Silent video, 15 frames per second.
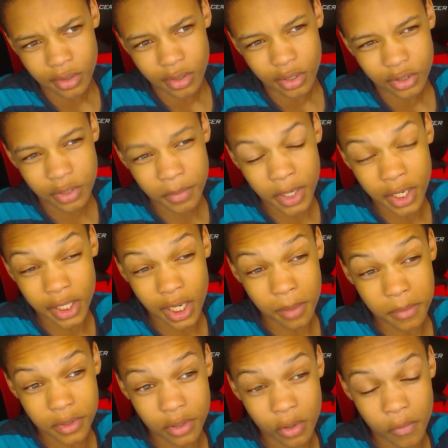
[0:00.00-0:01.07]
Too Many
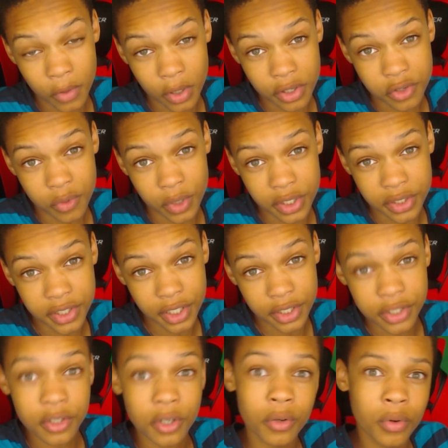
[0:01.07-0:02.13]
Games is over on the twenty-sixth,
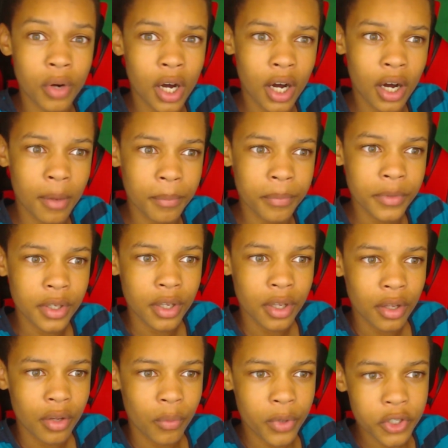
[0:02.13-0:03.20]
so um,
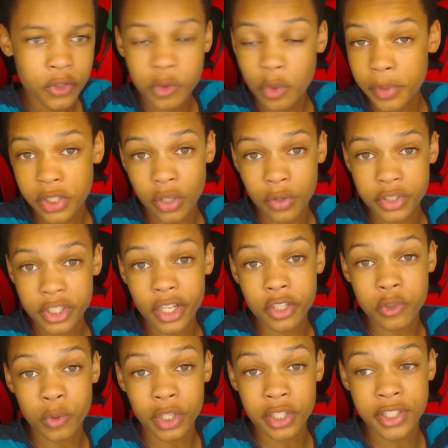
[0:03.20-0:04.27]
winners will be chosen on the
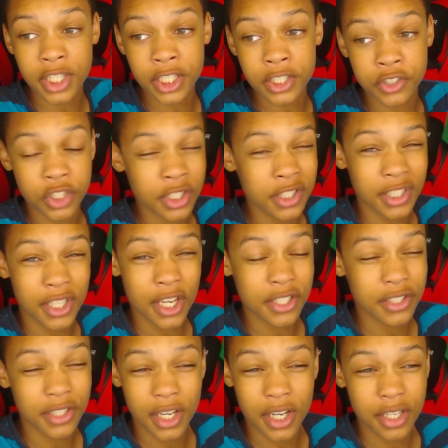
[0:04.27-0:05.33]
twenty-sixth, just in case
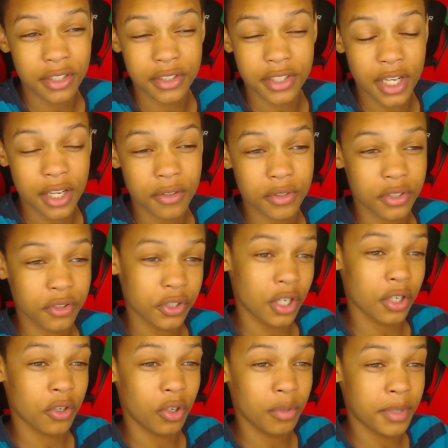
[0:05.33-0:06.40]
Nate Sanders and John
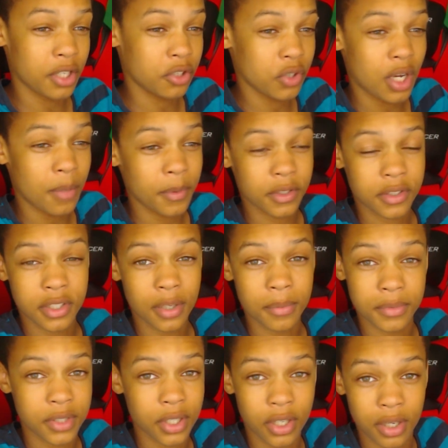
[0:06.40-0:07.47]
Kolbeck drop it
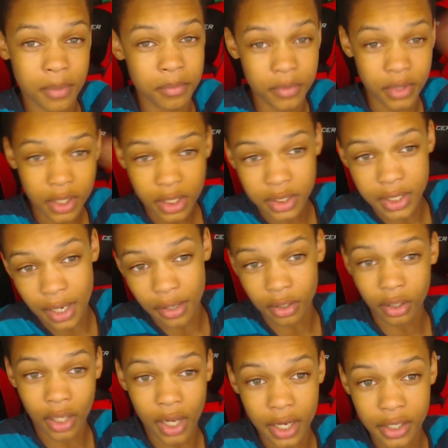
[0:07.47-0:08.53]
sometime down the
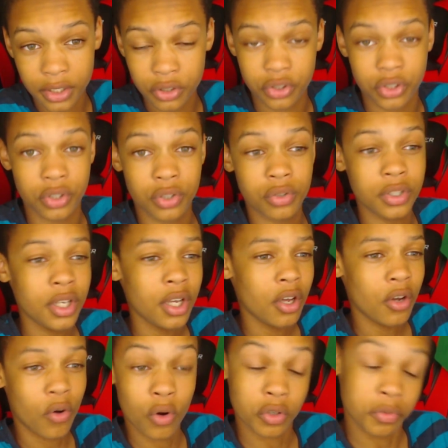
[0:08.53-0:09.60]
line in June
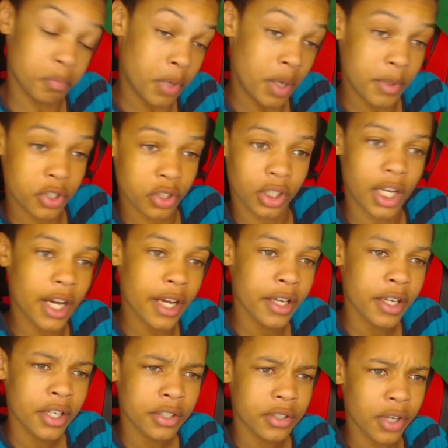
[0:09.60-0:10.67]
or maybe July.
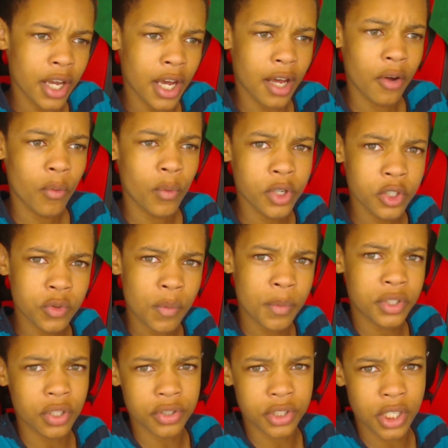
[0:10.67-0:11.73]
So yeah, winners will be
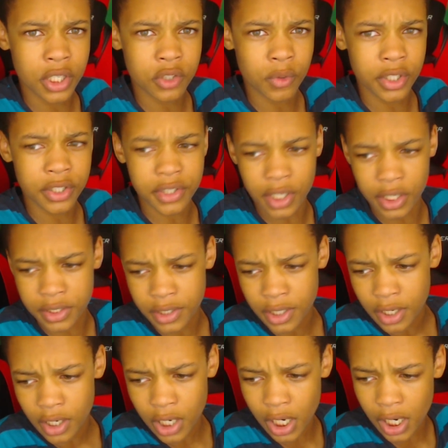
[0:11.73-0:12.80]
chosen on the twenty-sixth.
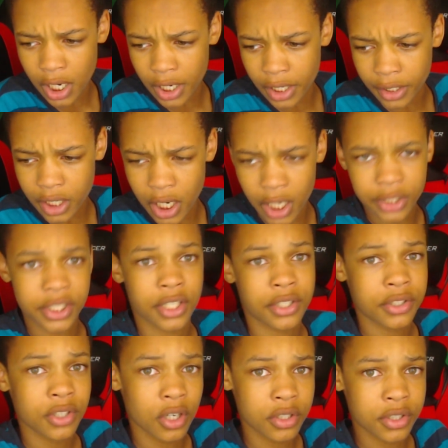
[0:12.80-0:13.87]
Uh, contest
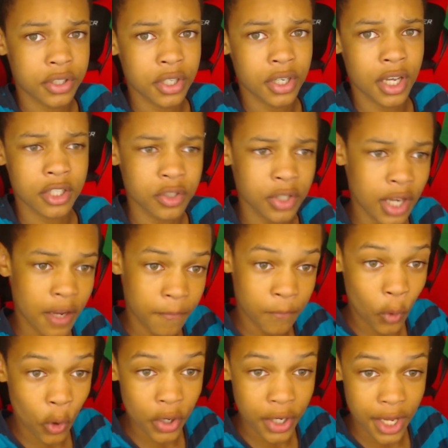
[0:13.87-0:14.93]
starts today, so you got
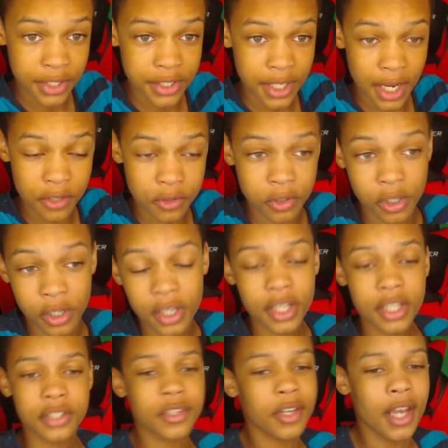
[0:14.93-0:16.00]
four days to enter.
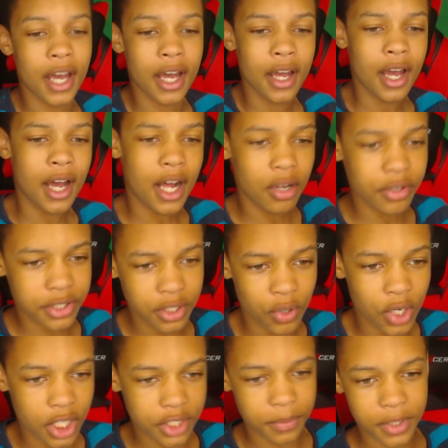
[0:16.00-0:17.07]
So yeah, I'll see you
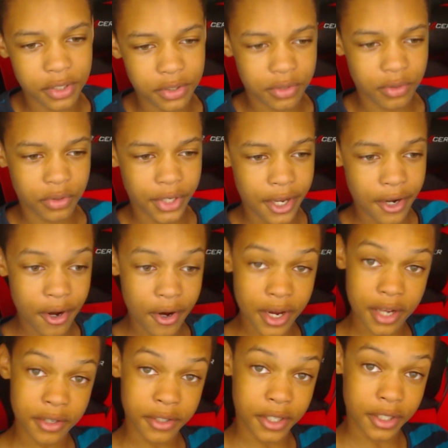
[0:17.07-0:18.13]
awesome kissers later,
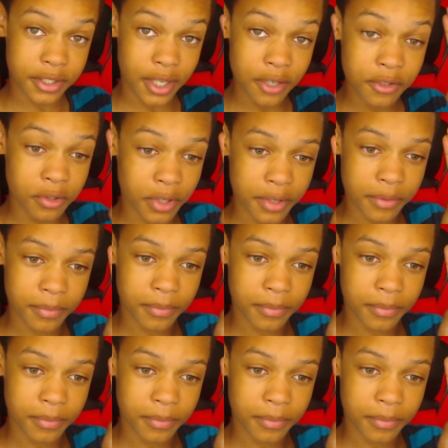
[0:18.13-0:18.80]
and get to entering.